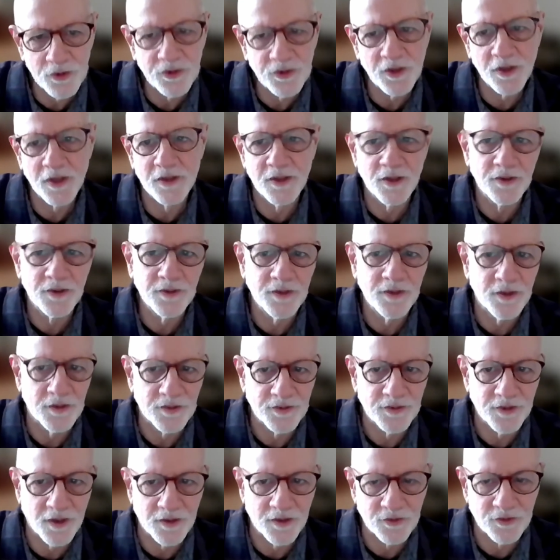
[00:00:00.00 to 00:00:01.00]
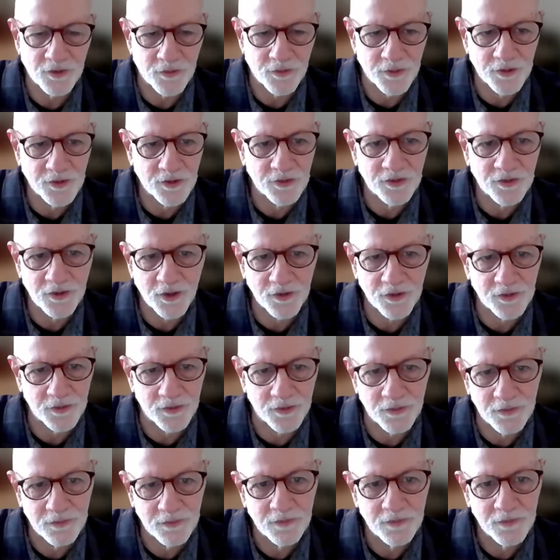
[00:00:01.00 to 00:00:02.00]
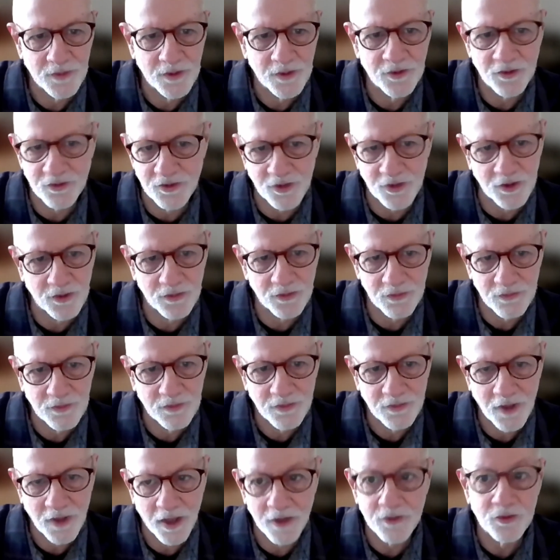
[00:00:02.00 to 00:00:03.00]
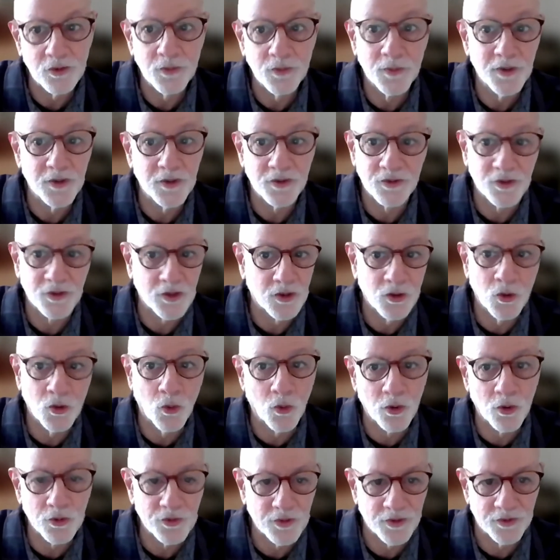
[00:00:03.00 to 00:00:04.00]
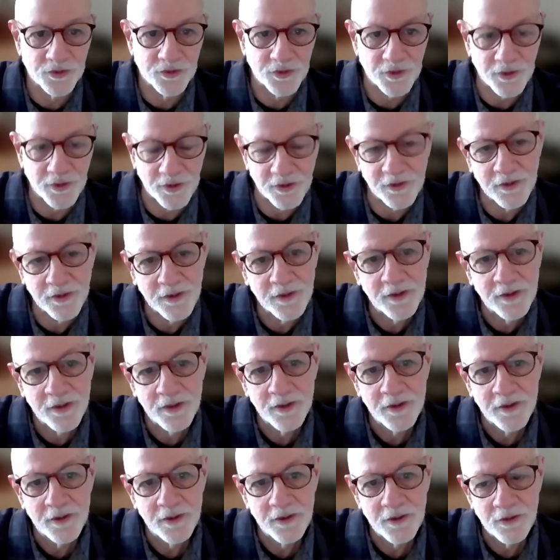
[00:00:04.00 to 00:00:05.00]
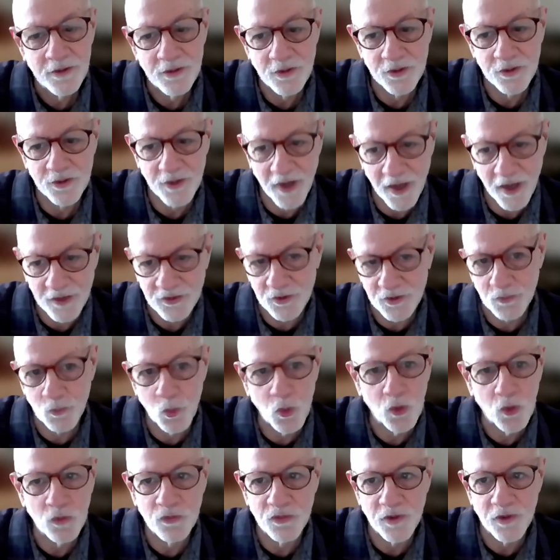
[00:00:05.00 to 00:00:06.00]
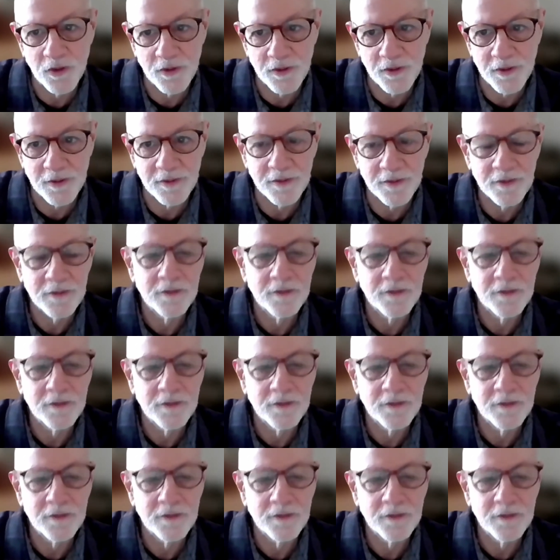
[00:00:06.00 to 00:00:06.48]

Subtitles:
of the distance sensor, it just doesn't. It just I assume it just ignores the jitter because it hasn't moved a